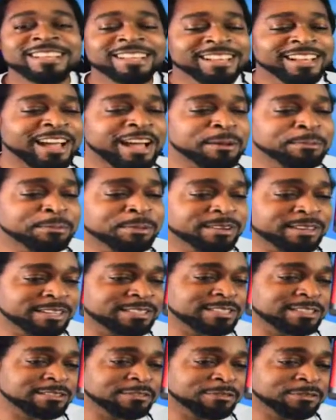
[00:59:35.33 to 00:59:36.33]
Apple
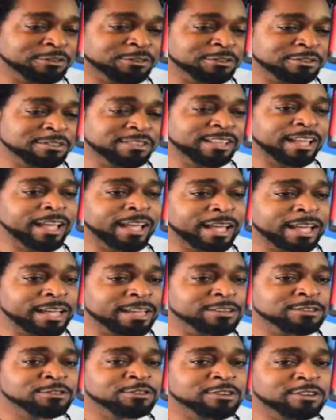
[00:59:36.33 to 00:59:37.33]
is a fruit.
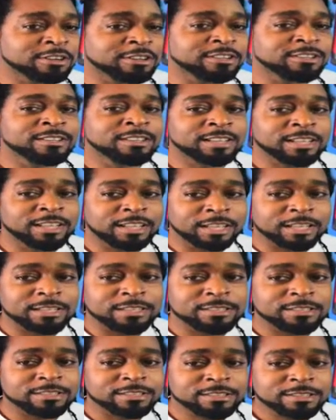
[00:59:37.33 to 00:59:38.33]
Android
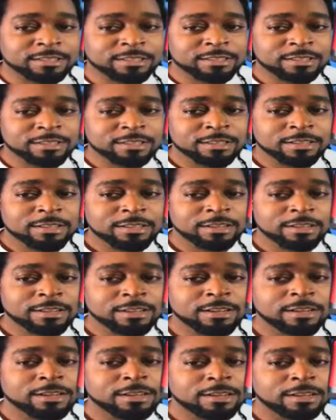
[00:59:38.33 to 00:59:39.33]
is
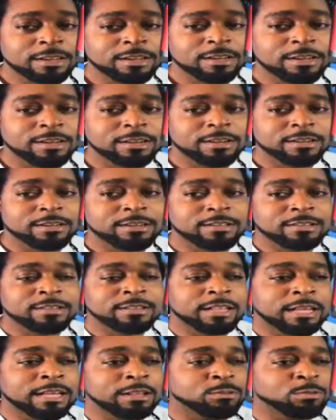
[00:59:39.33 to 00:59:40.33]
a
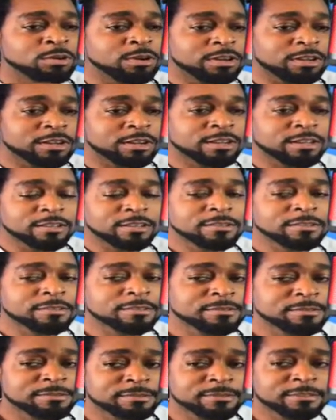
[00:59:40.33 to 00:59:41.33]
network.
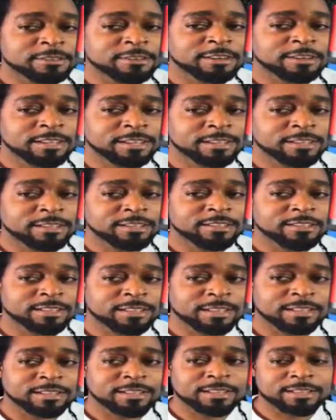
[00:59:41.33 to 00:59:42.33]
Okay?
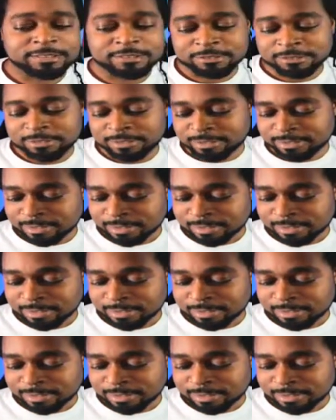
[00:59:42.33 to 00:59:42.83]
Get that straight.